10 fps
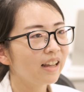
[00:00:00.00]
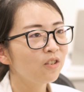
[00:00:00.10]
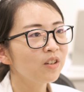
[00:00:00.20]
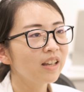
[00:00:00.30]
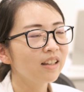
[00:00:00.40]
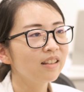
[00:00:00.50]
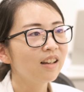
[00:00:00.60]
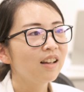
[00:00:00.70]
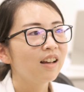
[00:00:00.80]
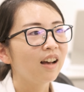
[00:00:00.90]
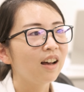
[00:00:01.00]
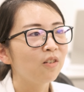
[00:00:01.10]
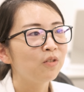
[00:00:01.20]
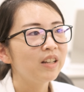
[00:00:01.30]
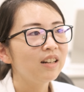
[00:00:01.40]
you can
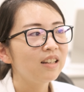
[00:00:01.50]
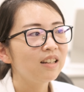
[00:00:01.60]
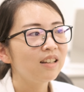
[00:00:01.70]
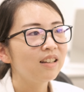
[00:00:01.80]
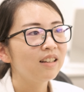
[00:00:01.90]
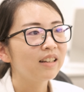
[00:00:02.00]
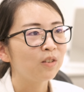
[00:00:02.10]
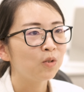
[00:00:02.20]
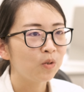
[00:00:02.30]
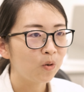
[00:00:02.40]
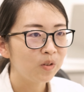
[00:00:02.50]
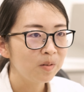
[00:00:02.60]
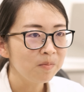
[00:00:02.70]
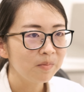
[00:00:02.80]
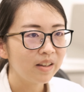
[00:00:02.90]
really get to know
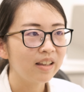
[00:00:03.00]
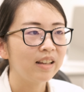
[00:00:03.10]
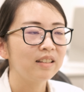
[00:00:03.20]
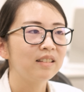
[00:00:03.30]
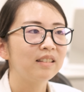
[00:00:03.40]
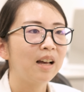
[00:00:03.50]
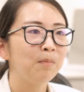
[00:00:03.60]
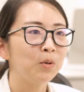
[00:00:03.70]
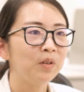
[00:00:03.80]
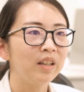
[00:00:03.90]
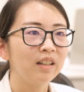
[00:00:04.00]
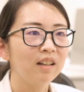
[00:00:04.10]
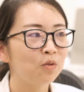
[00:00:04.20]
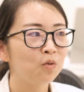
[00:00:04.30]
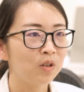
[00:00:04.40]
them, and then start building
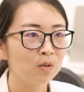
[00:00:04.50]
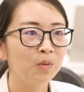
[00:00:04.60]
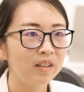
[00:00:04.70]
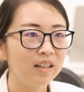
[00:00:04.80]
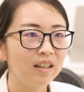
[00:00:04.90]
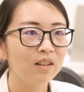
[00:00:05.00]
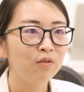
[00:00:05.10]
trustworthy